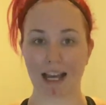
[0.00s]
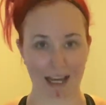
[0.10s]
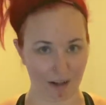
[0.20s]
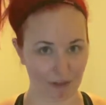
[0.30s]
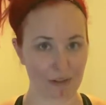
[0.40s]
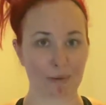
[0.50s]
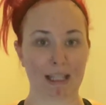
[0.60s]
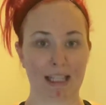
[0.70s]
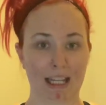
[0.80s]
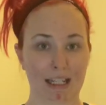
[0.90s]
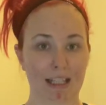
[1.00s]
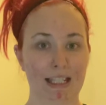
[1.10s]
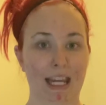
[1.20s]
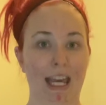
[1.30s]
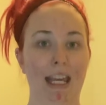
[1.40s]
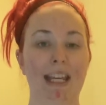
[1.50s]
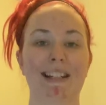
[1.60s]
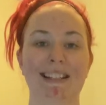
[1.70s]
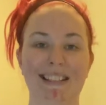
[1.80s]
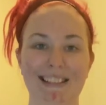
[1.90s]
Also, at the end of the day,
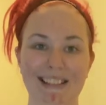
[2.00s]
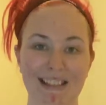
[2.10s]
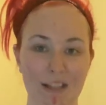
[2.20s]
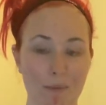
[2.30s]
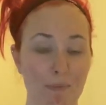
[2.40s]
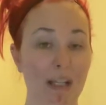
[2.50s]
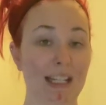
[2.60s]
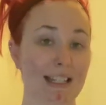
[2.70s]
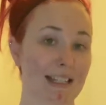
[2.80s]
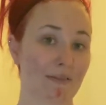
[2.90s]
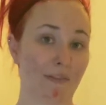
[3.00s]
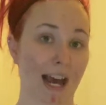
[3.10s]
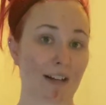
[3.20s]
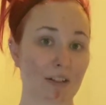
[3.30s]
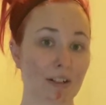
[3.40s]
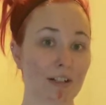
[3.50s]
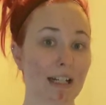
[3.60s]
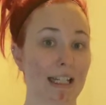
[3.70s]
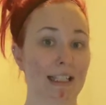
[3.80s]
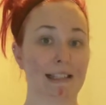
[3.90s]
the biggest factor
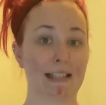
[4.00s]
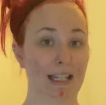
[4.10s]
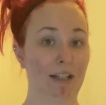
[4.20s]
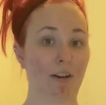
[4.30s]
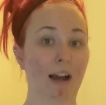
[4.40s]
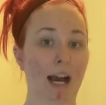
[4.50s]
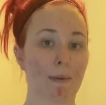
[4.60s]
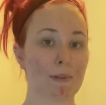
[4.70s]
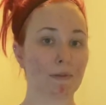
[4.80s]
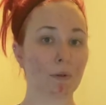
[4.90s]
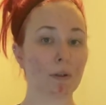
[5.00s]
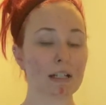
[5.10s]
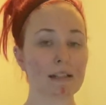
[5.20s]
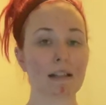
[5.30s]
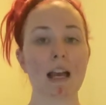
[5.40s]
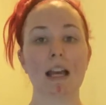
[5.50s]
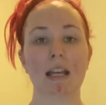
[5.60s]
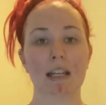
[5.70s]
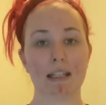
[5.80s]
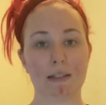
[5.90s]
in seeing your abs, of course,
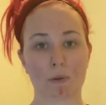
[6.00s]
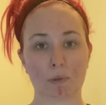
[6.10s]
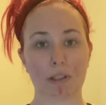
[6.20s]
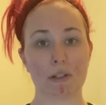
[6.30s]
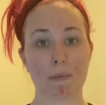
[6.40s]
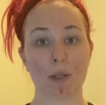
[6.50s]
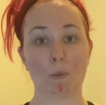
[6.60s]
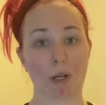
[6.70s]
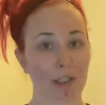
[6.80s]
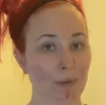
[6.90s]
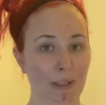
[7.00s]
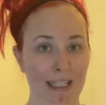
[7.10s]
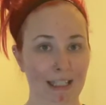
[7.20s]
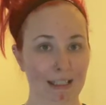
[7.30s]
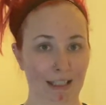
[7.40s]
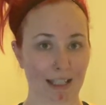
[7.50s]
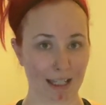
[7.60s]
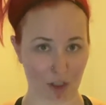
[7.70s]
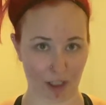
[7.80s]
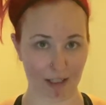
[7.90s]
is going to be what you eat in the
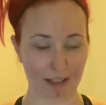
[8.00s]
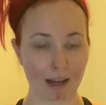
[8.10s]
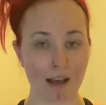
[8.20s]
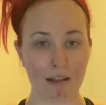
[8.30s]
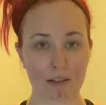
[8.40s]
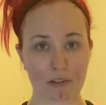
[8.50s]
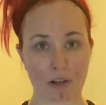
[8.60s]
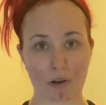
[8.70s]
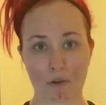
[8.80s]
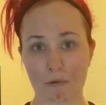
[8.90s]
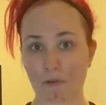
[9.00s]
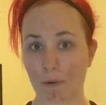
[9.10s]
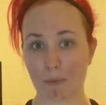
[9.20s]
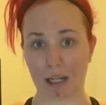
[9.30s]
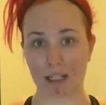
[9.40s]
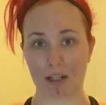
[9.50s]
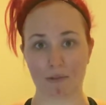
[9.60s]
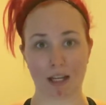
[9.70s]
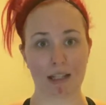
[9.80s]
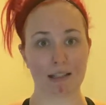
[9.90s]
kitchen. So for many of
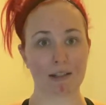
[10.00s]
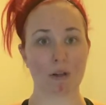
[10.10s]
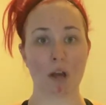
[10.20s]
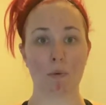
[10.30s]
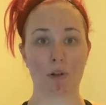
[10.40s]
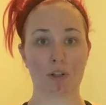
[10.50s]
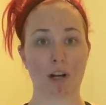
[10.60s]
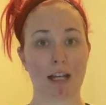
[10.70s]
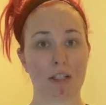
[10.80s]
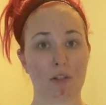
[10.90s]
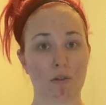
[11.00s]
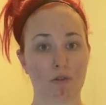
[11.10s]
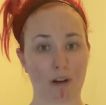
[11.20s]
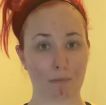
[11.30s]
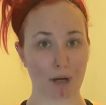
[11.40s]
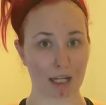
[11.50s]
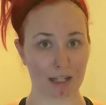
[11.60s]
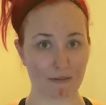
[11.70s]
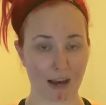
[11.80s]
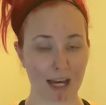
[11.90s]
us, we're trying to drop body
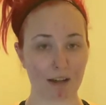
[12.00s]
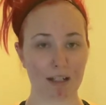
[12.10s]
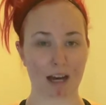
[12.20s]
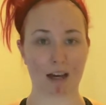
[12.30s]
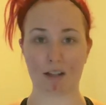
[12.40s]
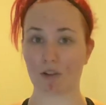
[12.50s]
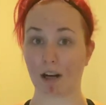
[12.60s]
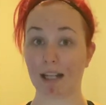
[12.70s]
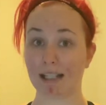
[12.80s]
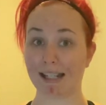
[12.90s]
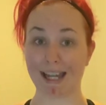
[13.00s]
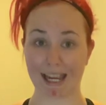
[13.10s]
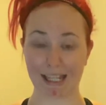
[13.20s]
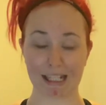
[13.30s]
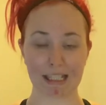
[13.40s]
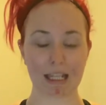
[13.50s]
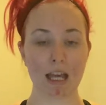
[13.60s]
fat, not trying to gain it.